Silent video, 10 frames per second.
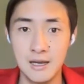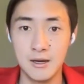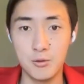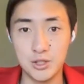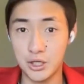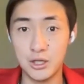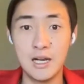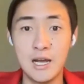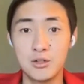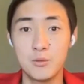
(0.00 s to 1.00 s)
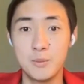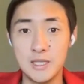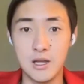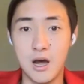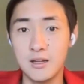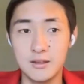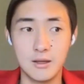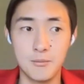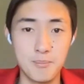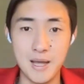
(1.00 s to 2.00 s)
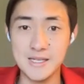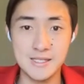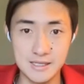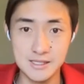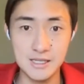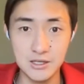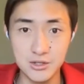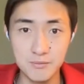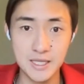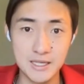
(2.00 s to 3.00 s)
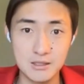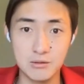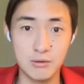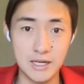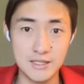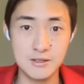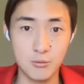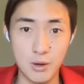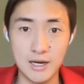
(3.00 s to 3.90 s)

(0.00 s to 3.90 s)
which turned out to be not the best decision because rates went